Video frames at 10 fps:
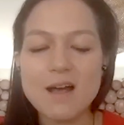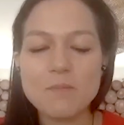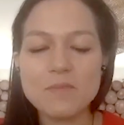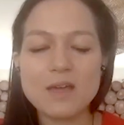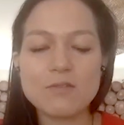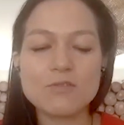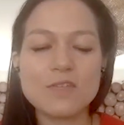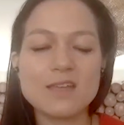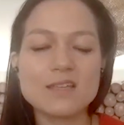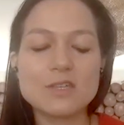Um, the other
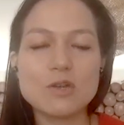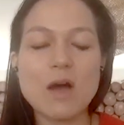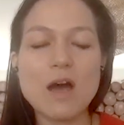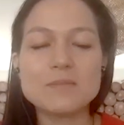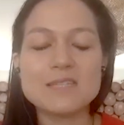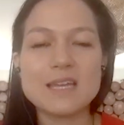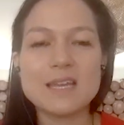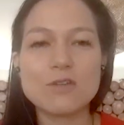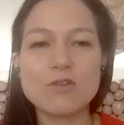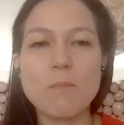thing is, you know,
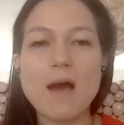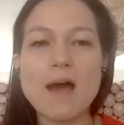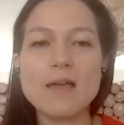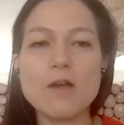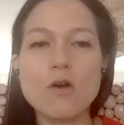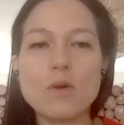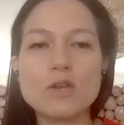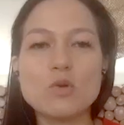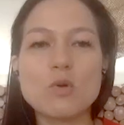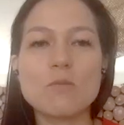updating your bio
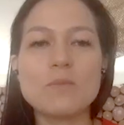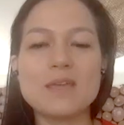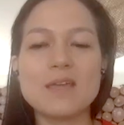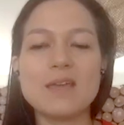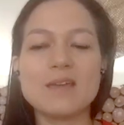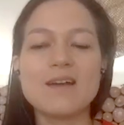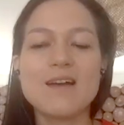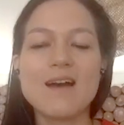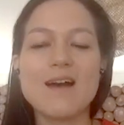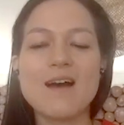when you are being
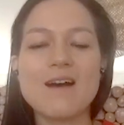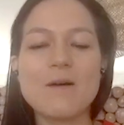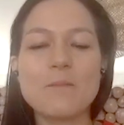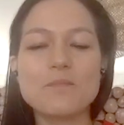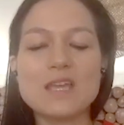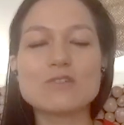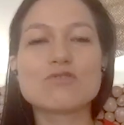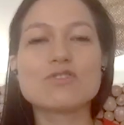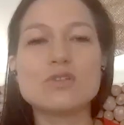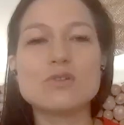um,
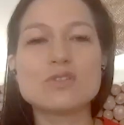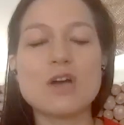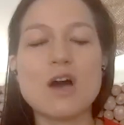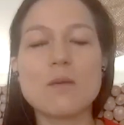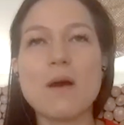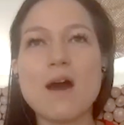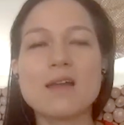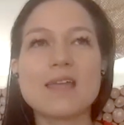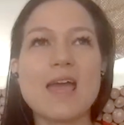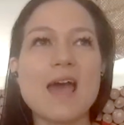introduced on a
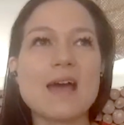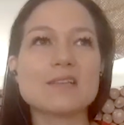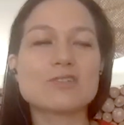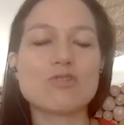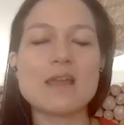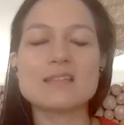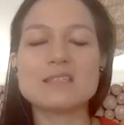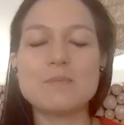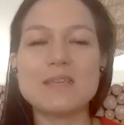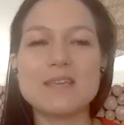podcast podcast or at a
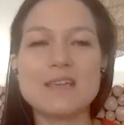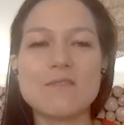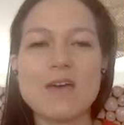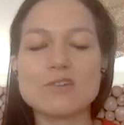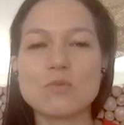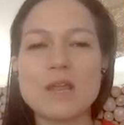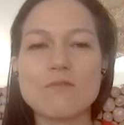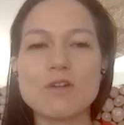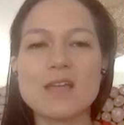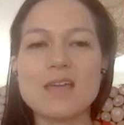speaking event or
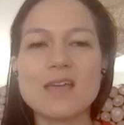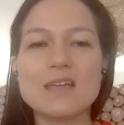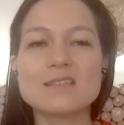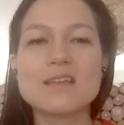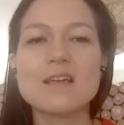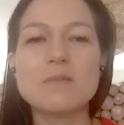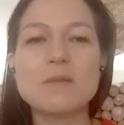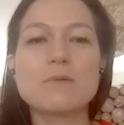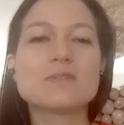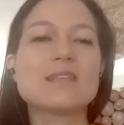whatever it is,
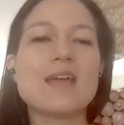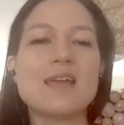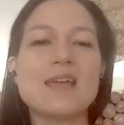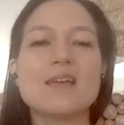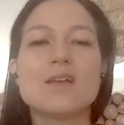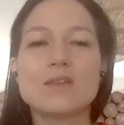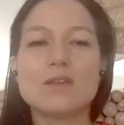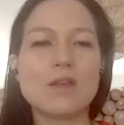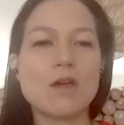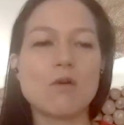people saying,
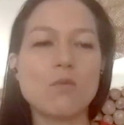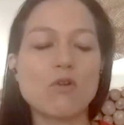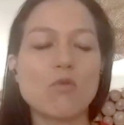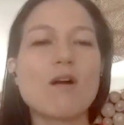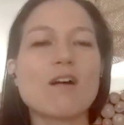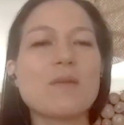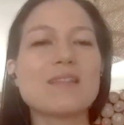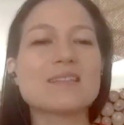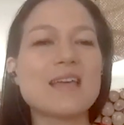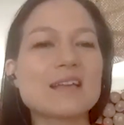you know, we're
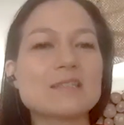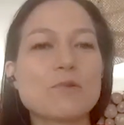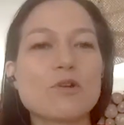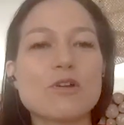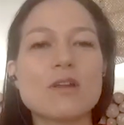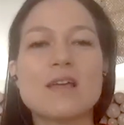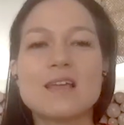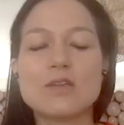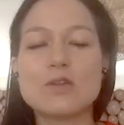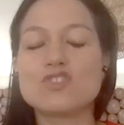welcoming this expert,
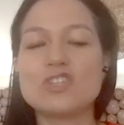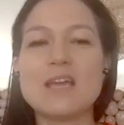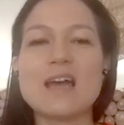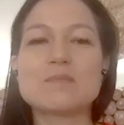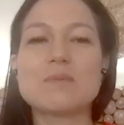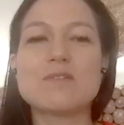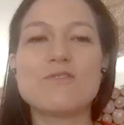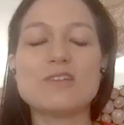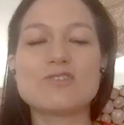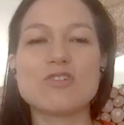you know, she has been
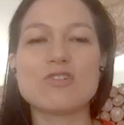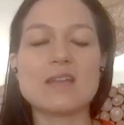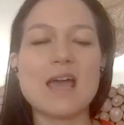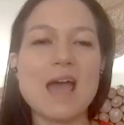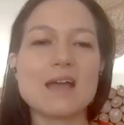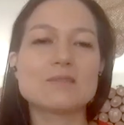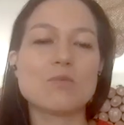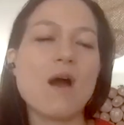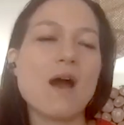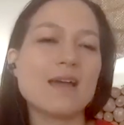featured in X,
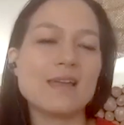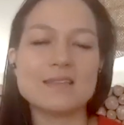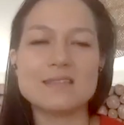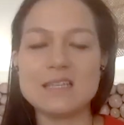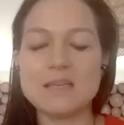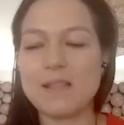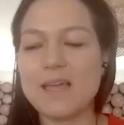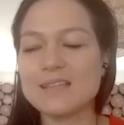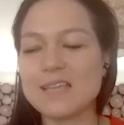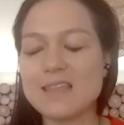Y, and Z
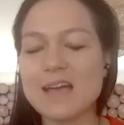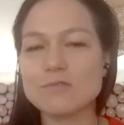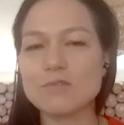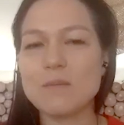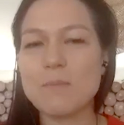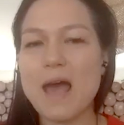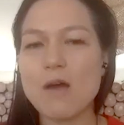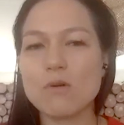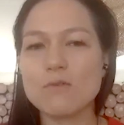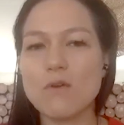place. Like, that's really
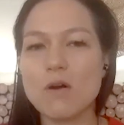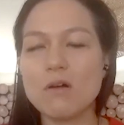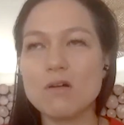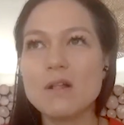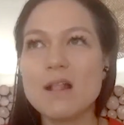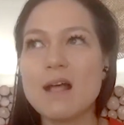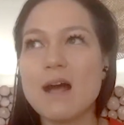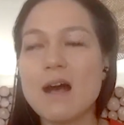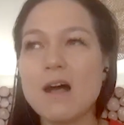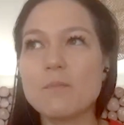powerful.
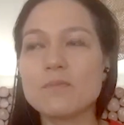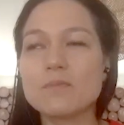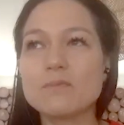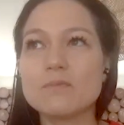Um,